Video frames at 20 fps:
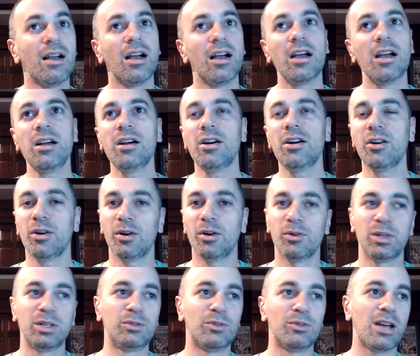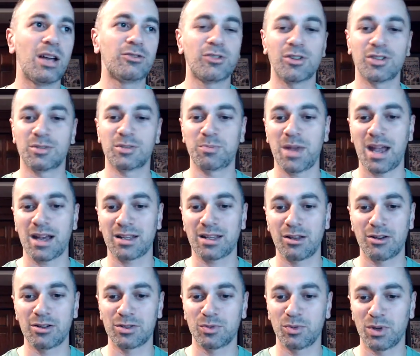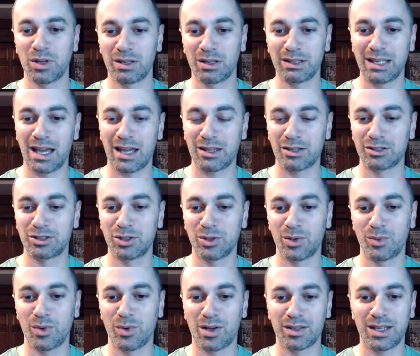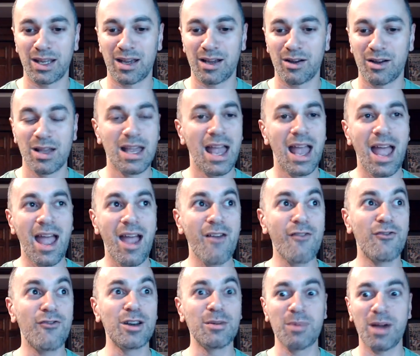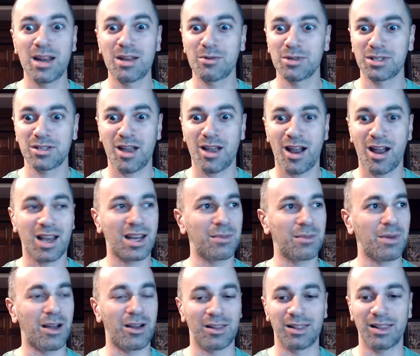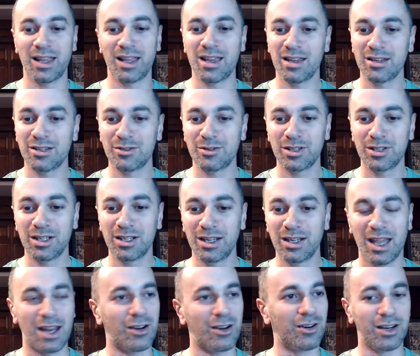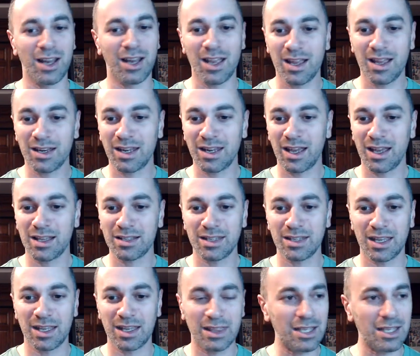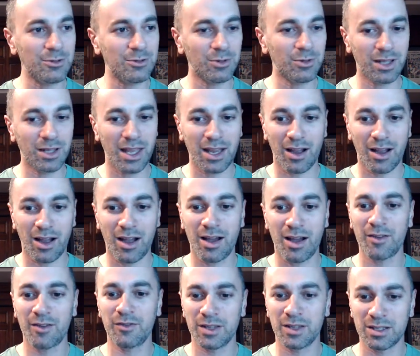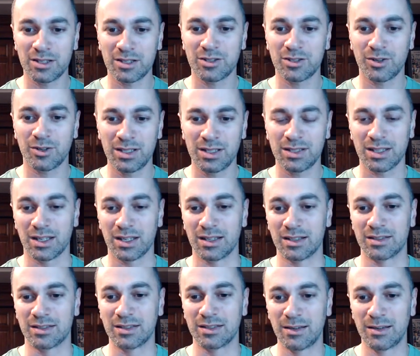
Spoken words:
oh, in retrospect, they're doing well now. Everybody was talking about Landry and Hernandez. Like, these were like obvious choices.